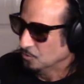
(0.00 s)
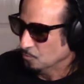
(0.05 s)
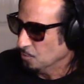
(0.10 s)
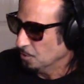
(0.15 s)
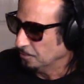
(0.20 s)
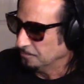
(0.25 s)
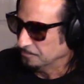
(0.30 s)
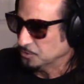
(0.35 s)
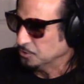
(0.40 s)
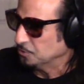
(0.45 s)

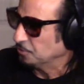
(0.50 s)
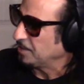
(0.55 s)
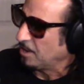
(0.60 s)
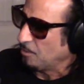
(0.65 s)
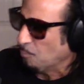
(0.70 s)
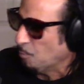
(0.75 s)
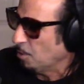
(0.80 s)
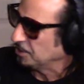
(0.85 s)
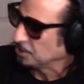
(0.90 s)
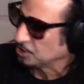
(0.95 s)
well, you know,
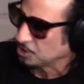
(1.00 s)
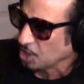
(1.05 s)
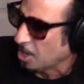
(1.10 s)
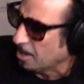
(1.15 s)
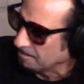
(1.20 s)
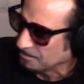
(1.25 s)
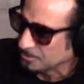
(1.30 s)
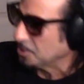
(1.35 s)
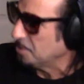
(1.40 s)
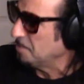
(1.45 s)
that one
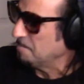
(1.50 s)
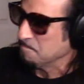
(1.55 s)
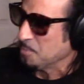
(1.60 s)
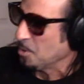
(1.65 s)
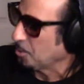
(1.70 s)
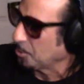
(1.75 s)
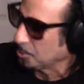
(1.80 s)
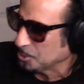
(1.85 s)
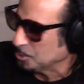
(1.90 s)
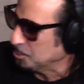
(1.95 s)
tom-tom
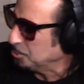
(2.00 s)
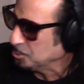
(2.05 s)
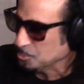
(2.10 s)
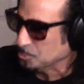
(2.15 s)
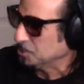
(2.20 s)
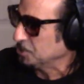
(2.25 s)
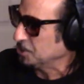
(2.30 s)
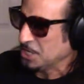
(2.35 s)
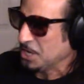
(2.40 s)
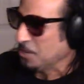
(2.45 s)
part you do in